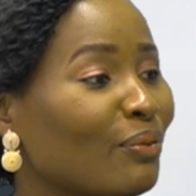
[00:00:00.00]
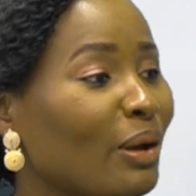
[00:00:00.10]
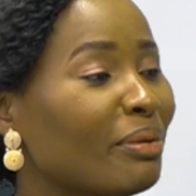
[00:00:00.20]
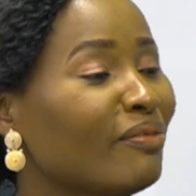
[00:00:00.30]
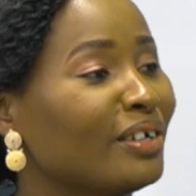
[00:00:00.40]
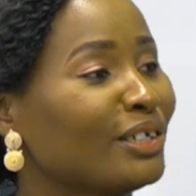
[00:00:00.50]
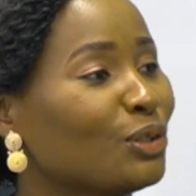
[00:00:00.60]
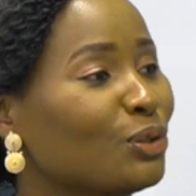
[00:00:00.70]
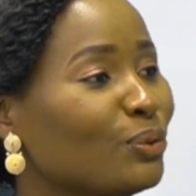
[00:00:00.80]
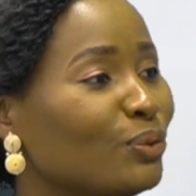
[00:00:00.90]
We are
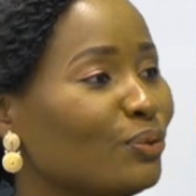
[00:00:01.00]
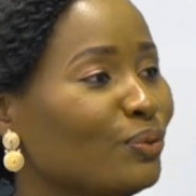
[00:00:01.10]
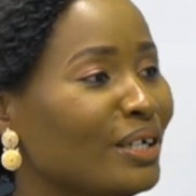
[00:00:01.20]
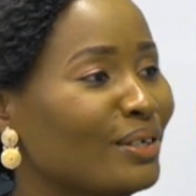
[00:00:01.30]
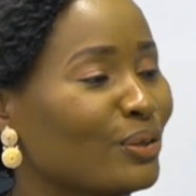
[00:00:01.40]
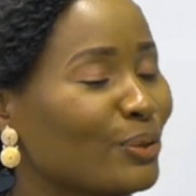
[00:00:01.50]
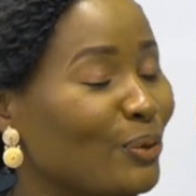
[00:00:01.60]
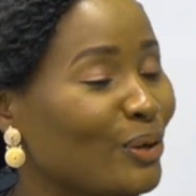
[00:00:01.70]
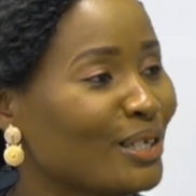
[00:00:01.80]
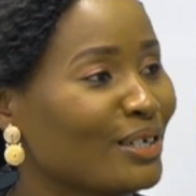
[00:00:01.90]
privileged to
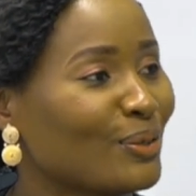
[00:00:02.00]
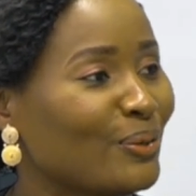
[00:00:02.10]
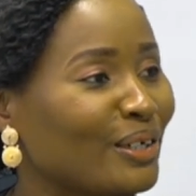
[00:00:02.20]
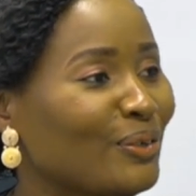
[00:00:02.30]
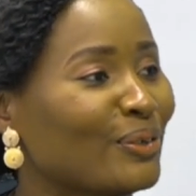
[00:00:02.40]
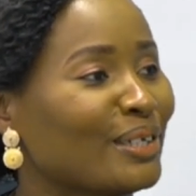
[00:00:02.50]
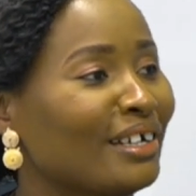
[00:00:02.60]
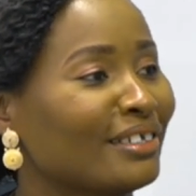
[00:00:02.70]
host Dr.